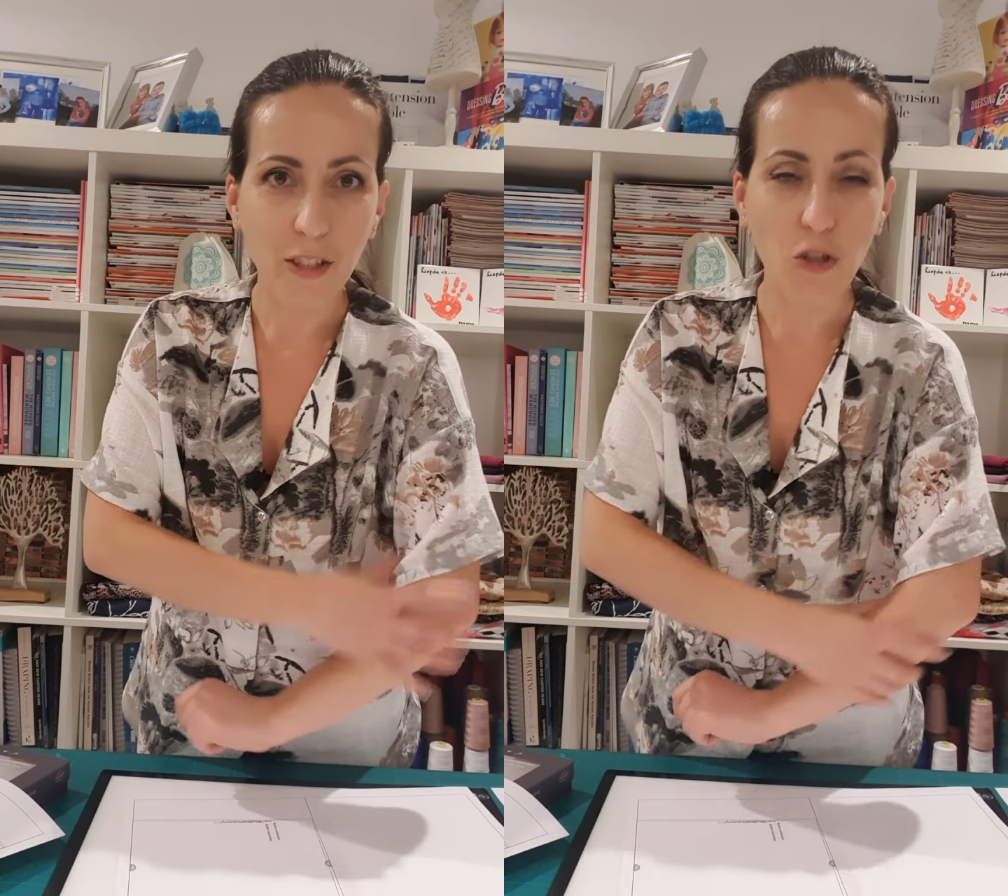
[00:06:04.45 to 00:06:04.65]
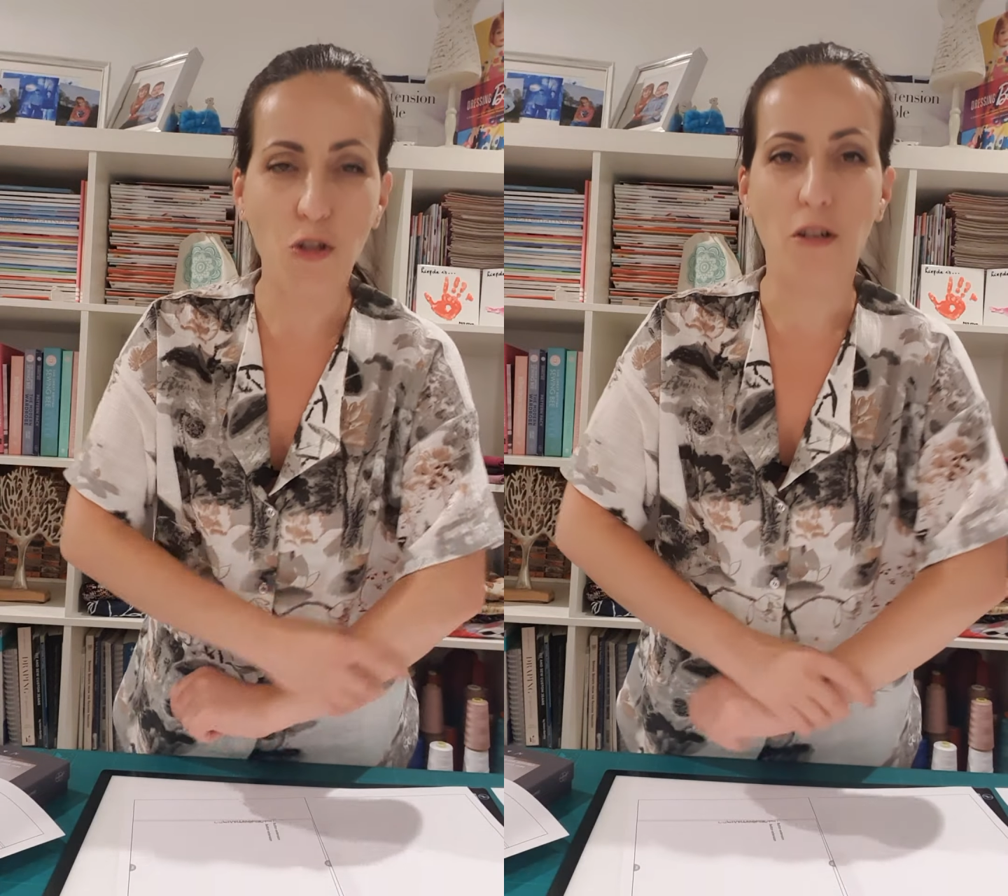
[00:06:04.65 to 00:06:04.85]

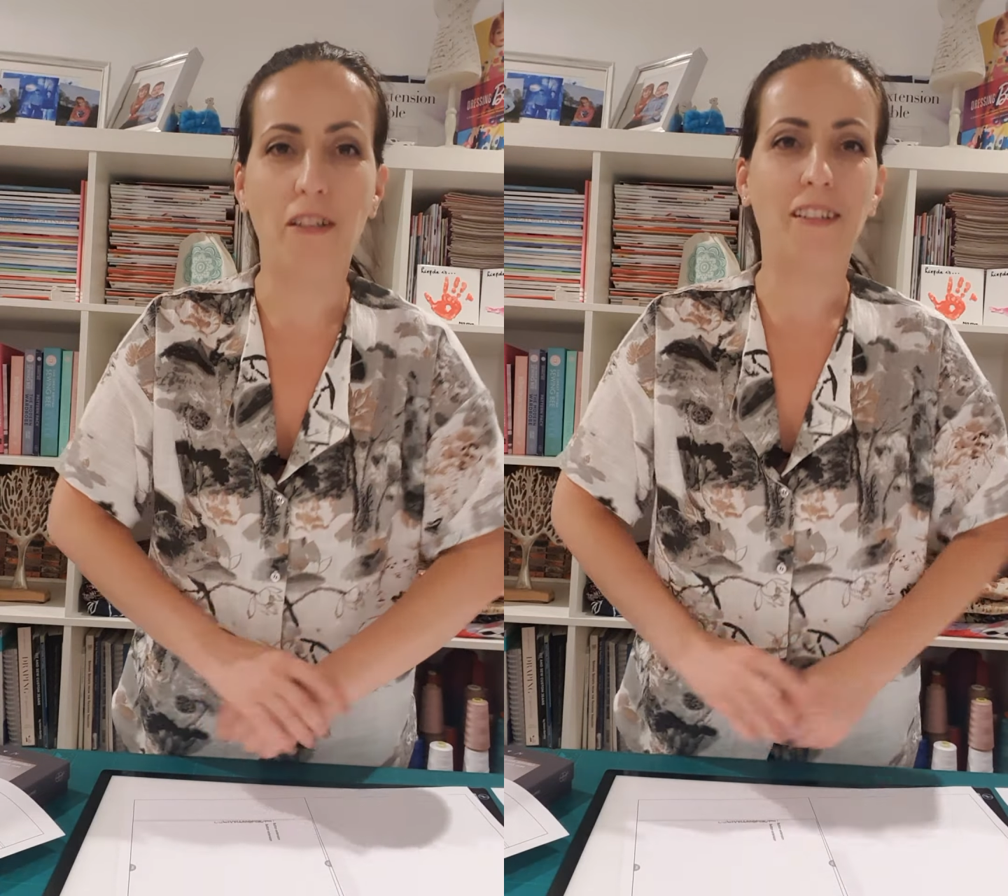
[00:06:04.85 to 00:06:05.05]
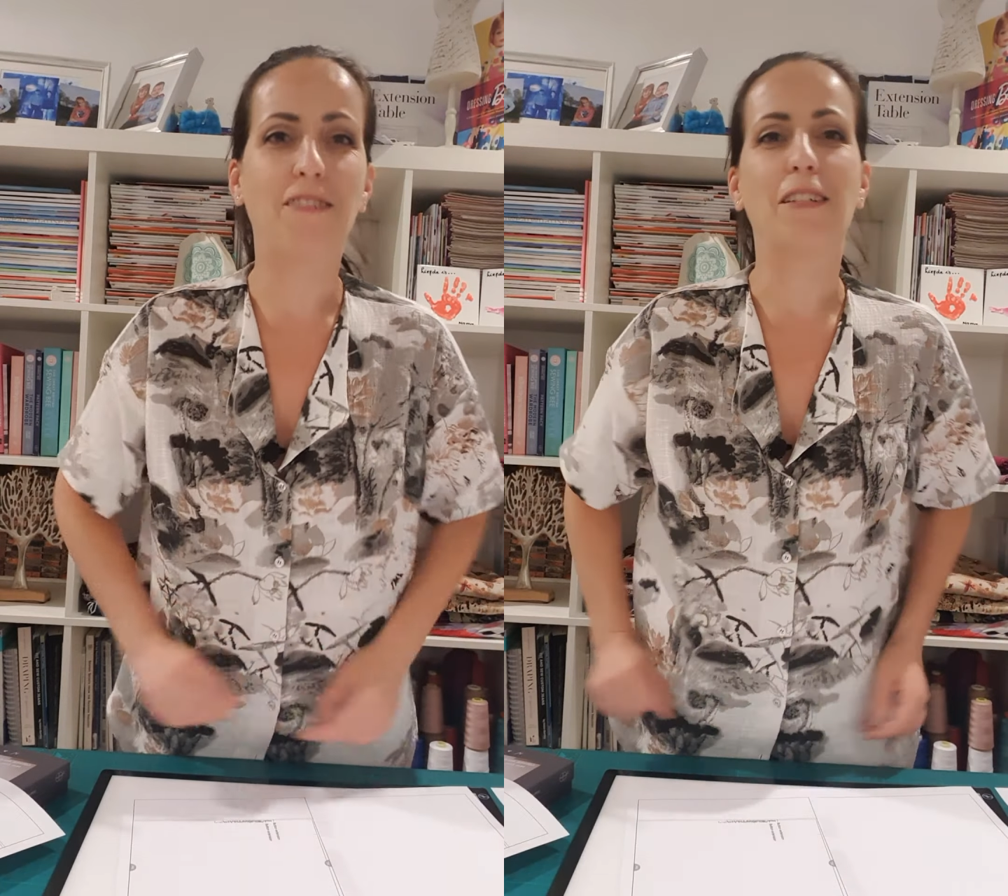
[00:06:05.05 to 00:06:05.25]

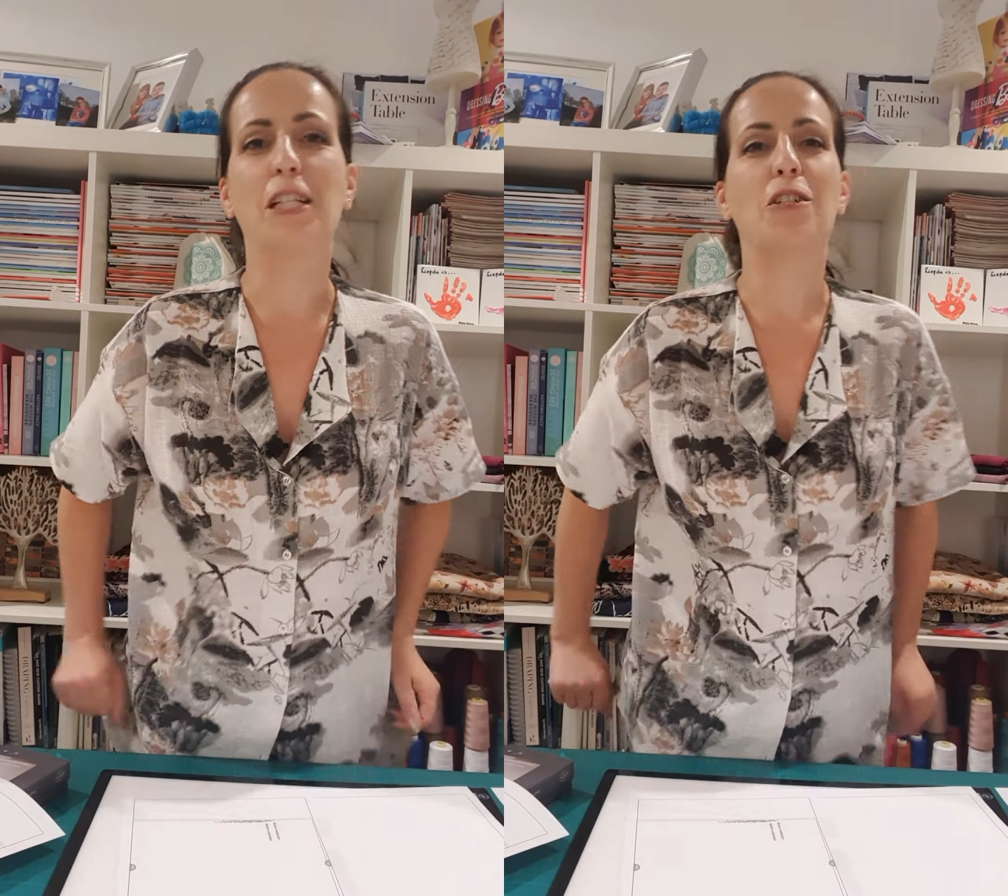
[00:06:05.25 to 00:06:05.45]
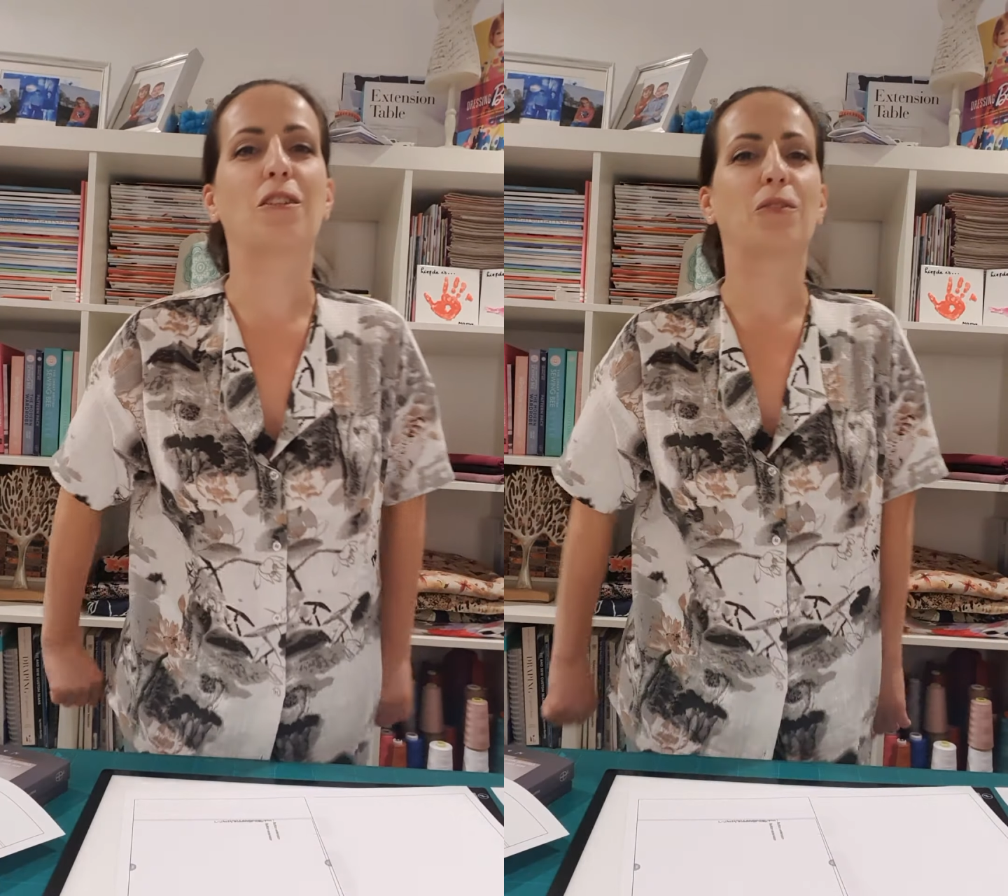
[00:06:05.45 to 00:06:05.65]
shirt
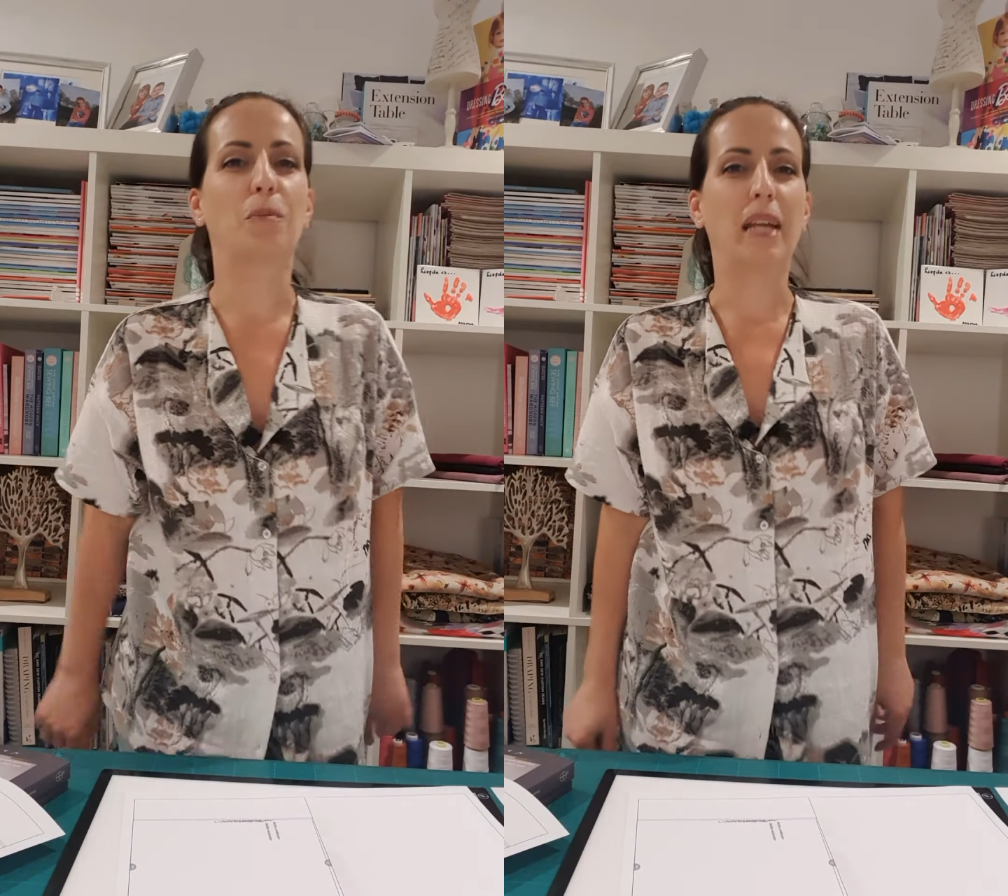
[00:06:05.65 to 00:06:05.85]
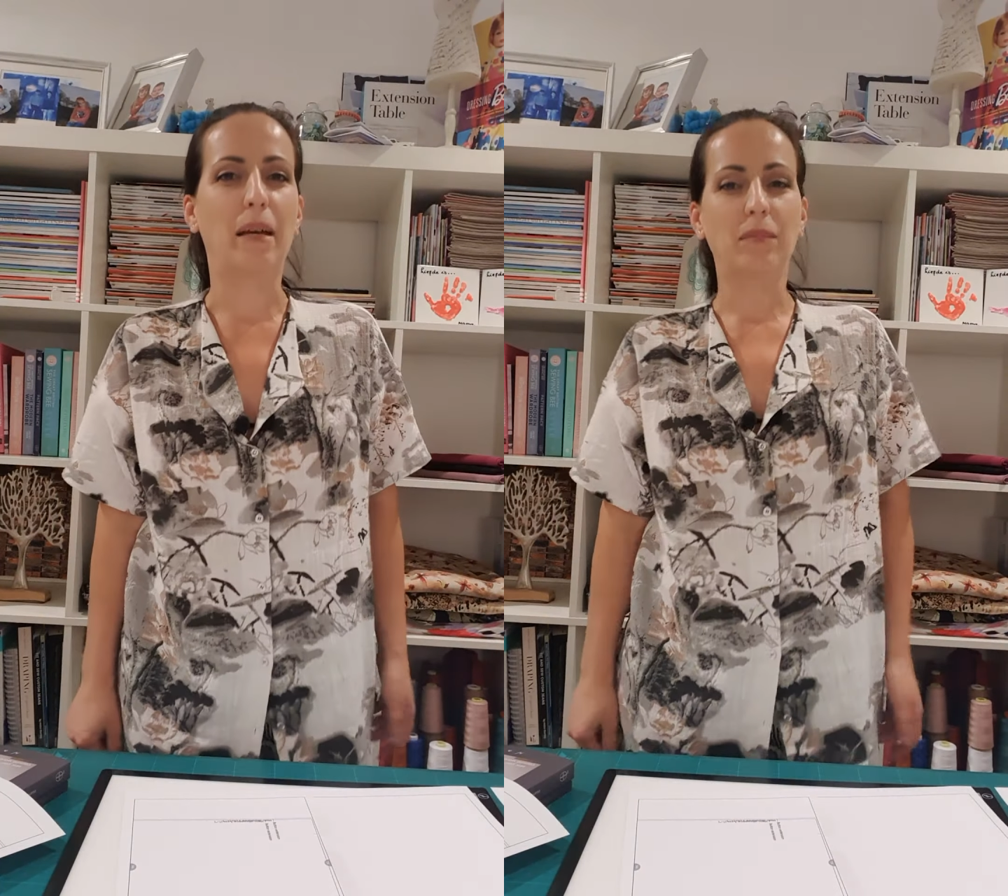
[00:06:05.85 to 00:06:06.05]
version
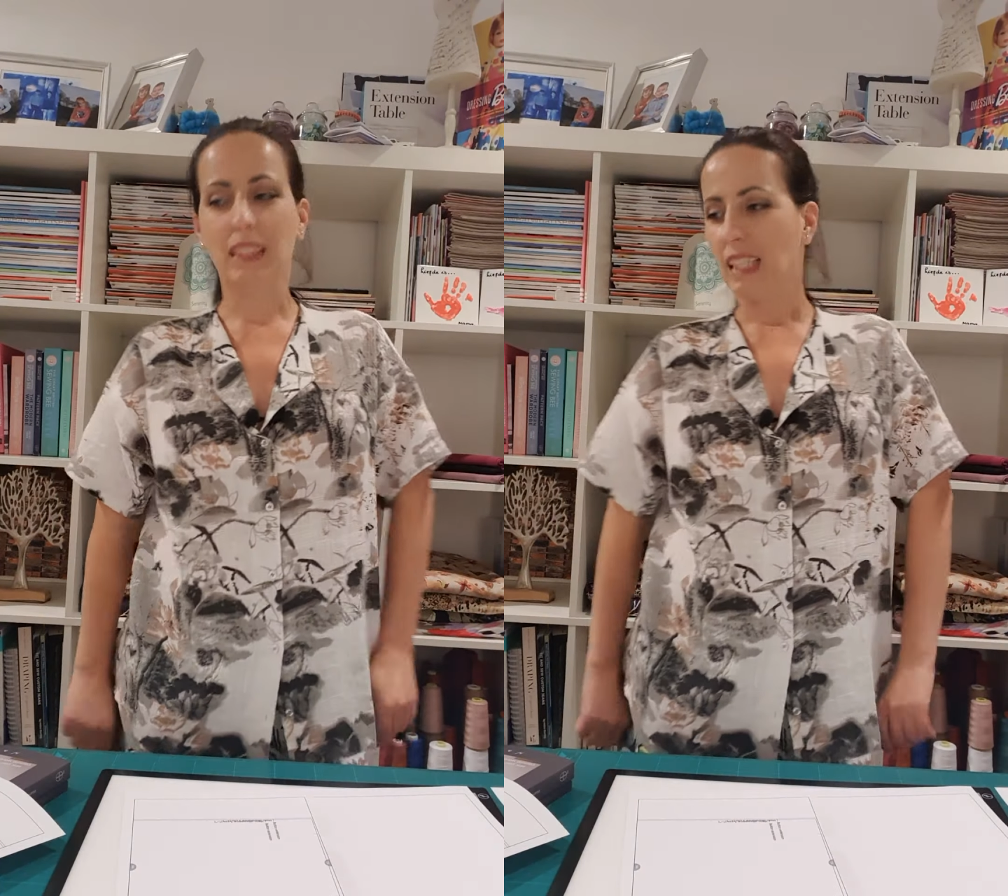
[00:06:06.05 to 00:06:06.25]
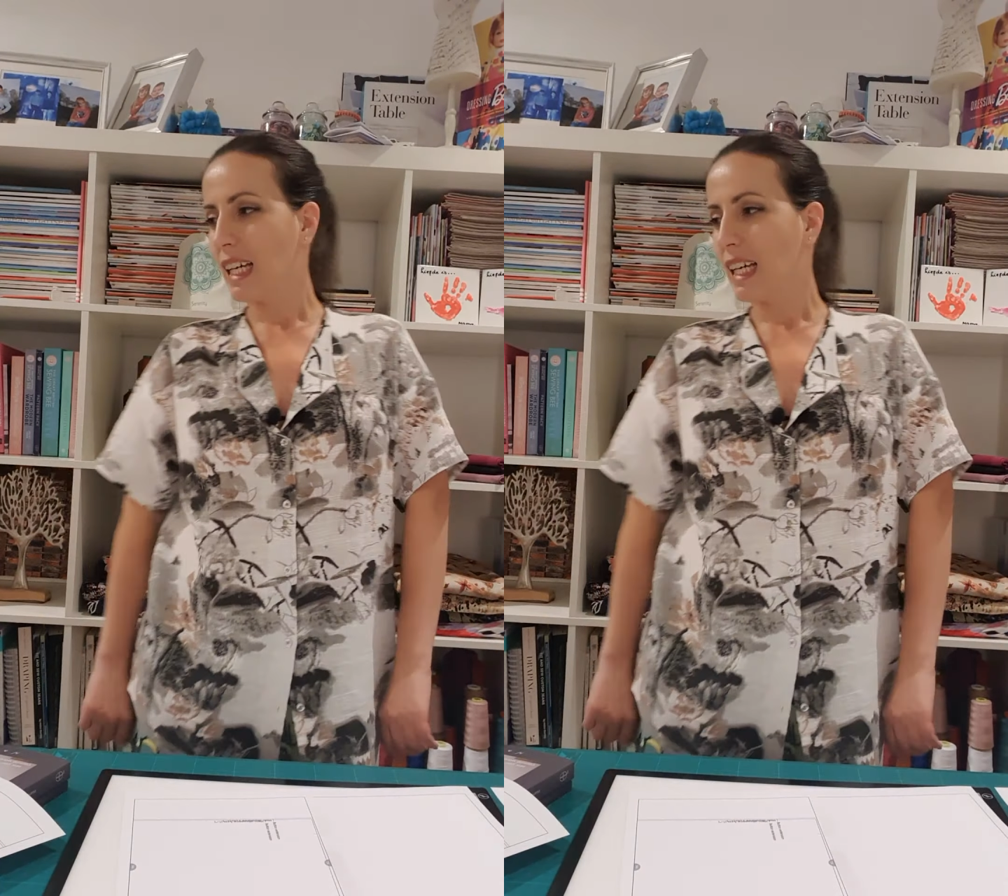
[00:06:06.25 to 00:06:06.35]
from Named.